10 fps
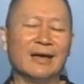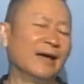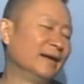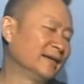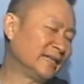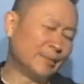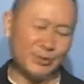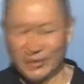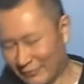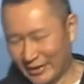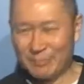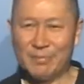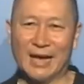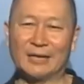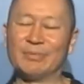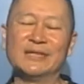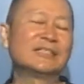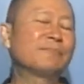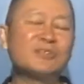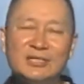And they keep shoving him back. But
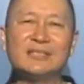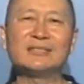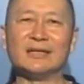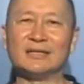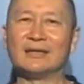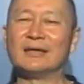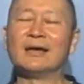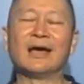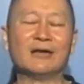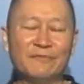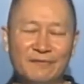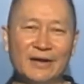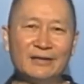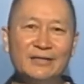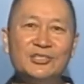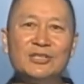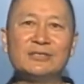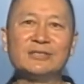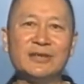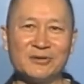he's persistent. And finally,
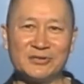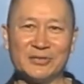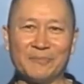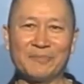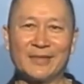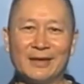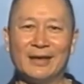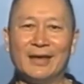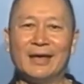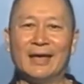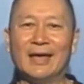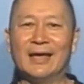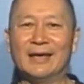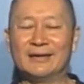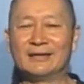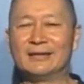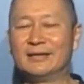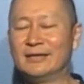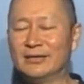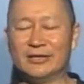Jesus hears him. And,
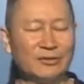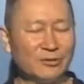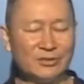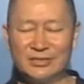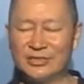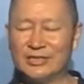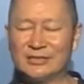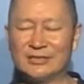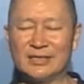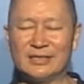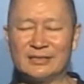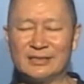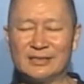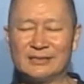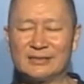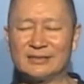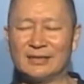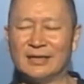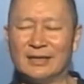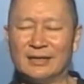you know, he goes to Jesus and he says,
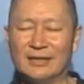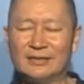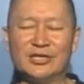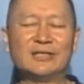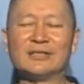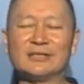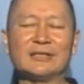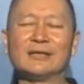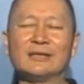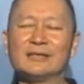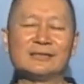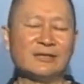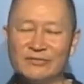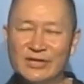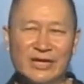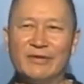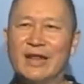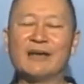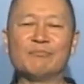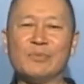Jesus, son of David,
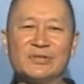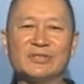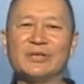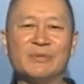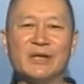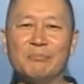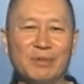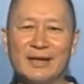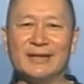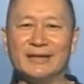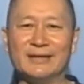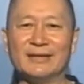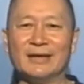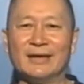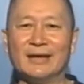have mercy on me. I'm blind.